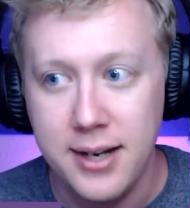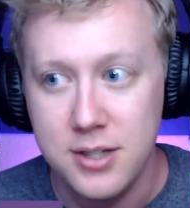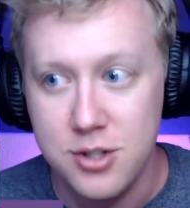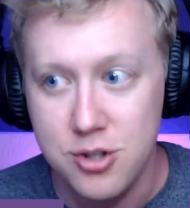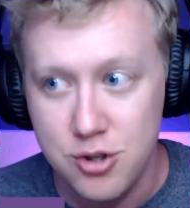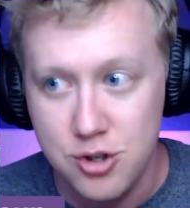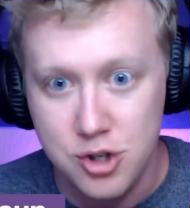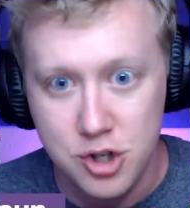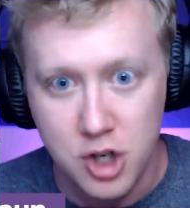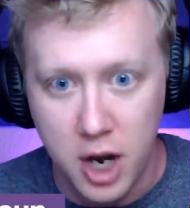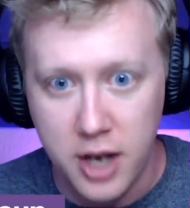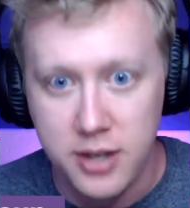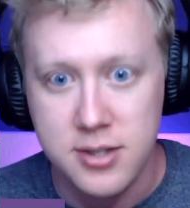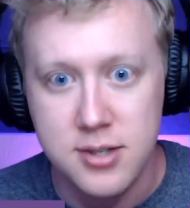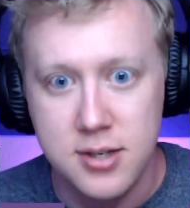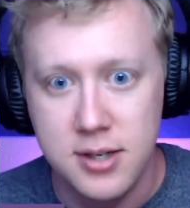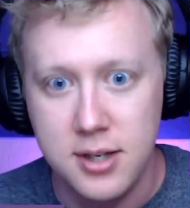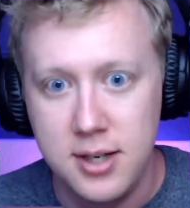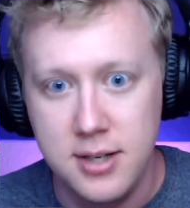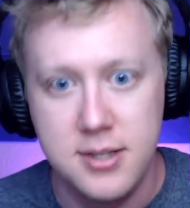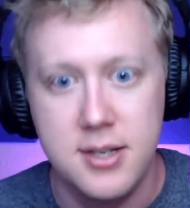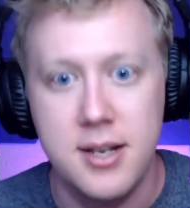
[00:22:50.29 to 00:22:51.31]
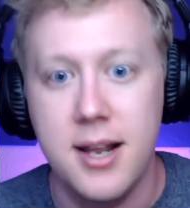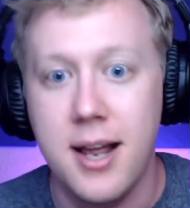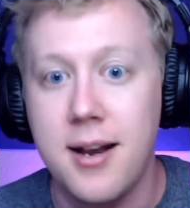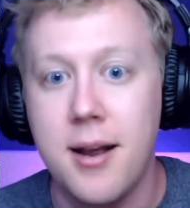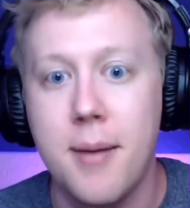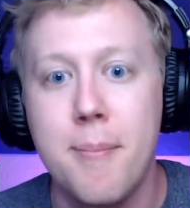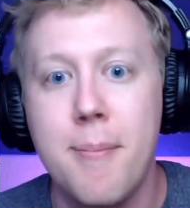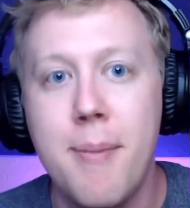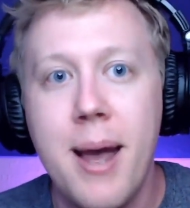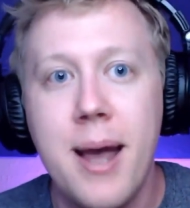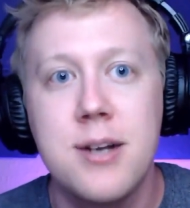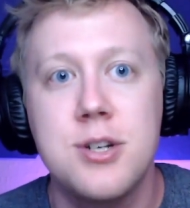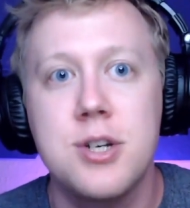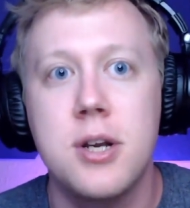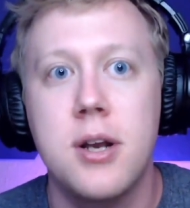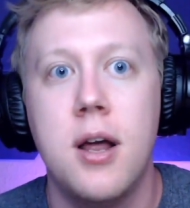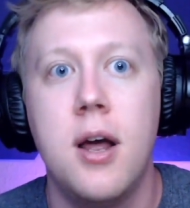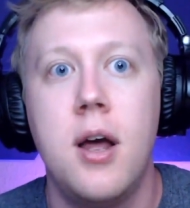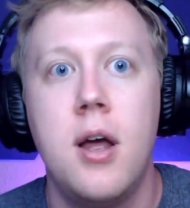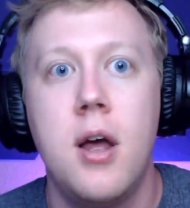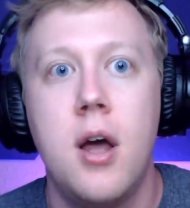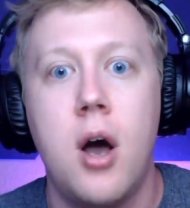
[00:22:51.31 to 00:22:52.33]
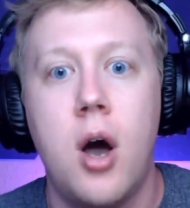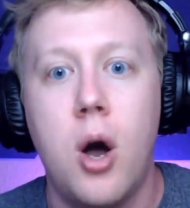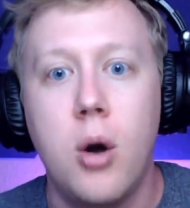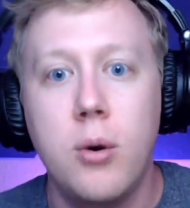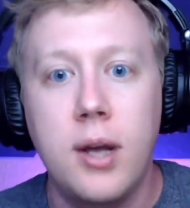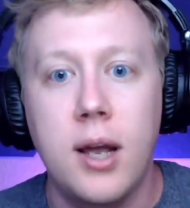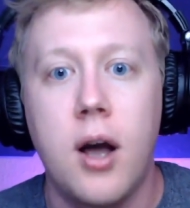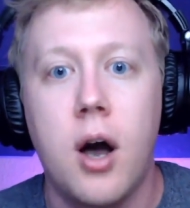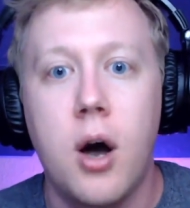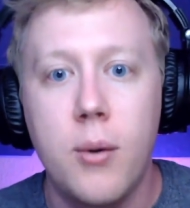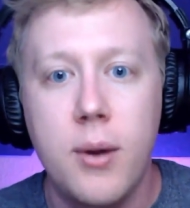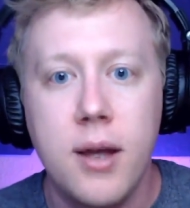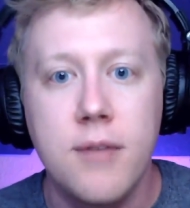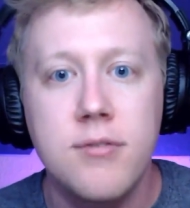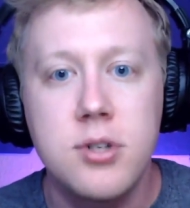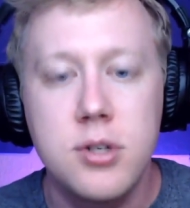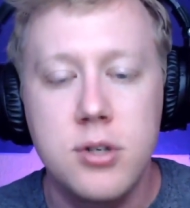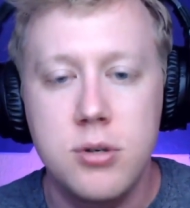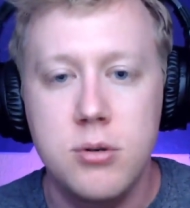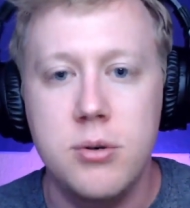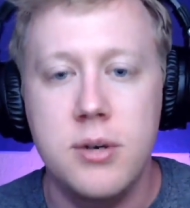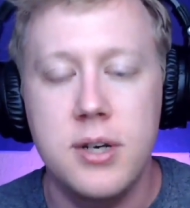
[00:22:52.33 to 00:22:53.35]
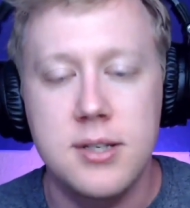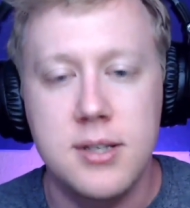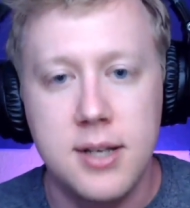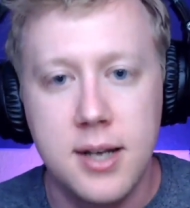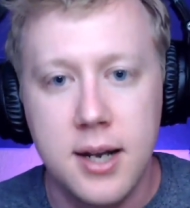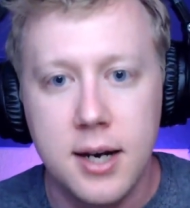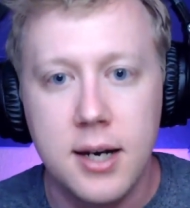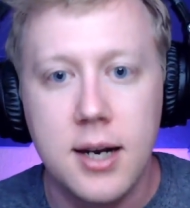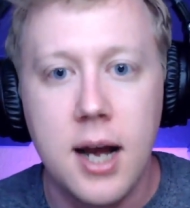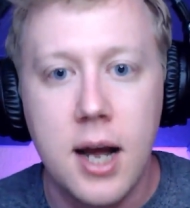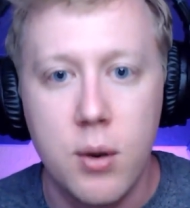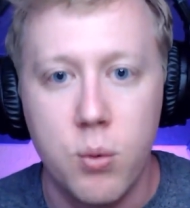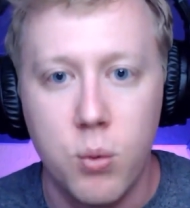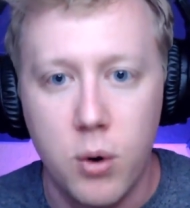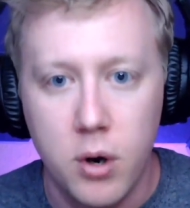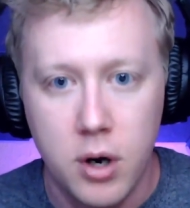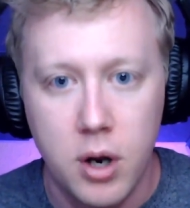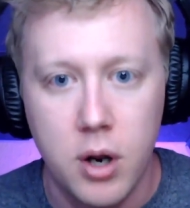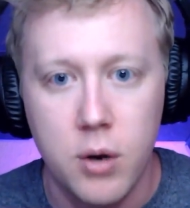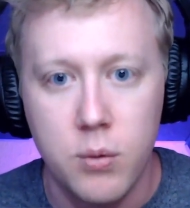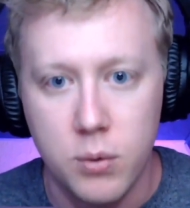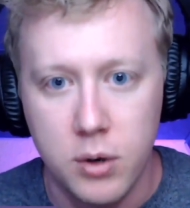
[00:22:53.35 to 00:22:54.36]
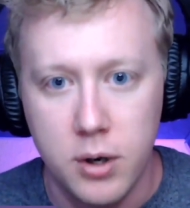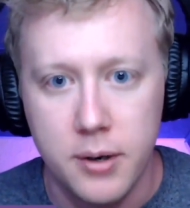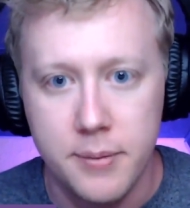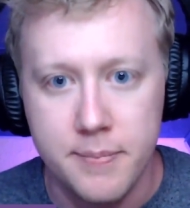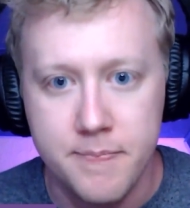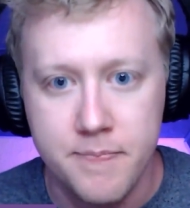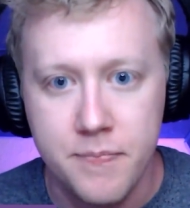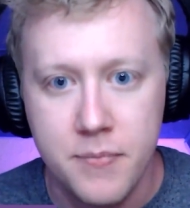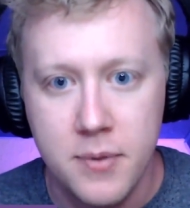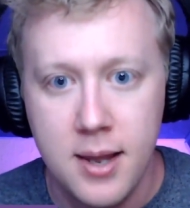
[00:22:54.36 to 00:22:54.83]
It's just easy. And imagine, okay, all we have to do is get a guy one on one,